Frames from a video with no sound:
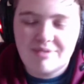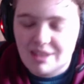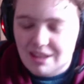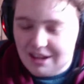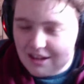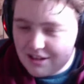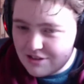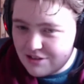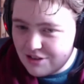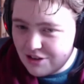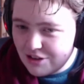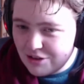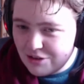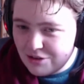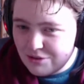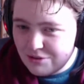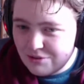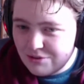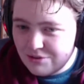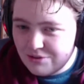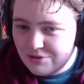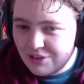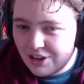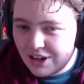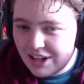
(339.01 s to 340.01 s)
So
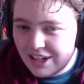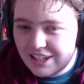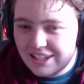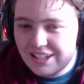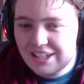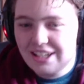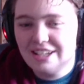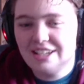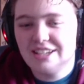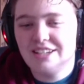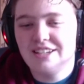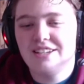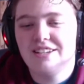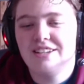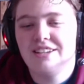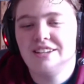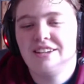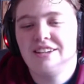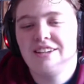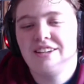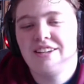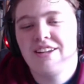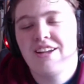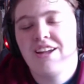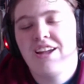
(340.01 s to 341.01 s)
Friday,
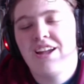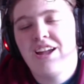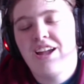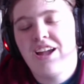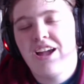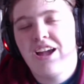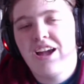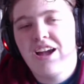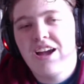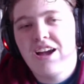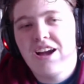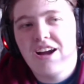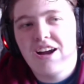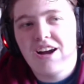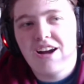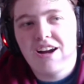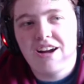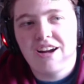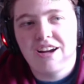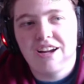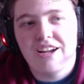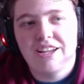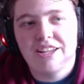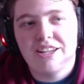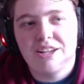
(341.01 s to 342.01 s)

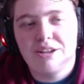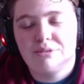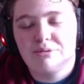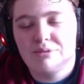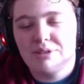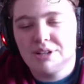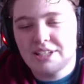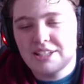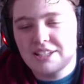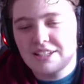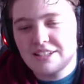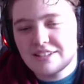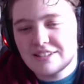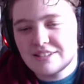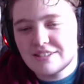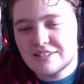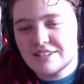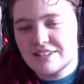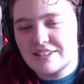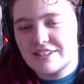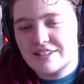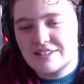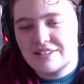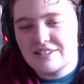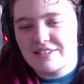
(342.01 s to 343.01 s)
I went.
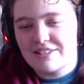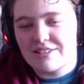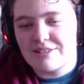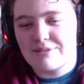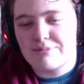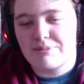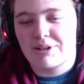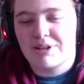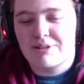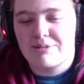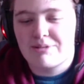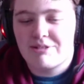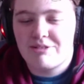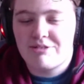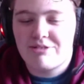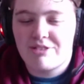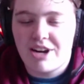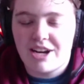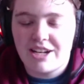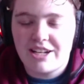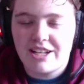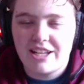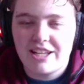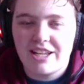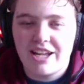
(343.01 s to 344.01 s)
This is bugging me.
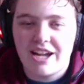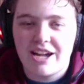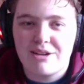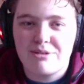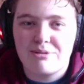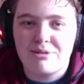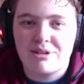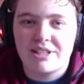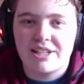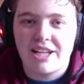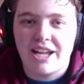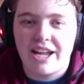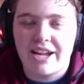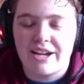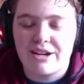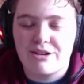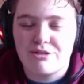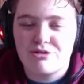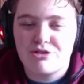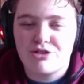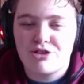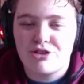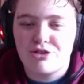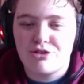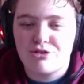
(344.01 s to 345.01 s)
Friday, I went
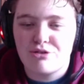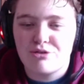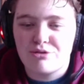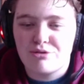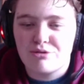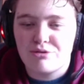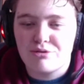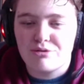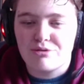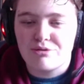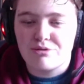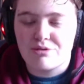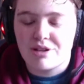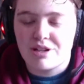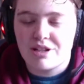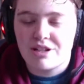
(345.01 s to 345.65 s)
out to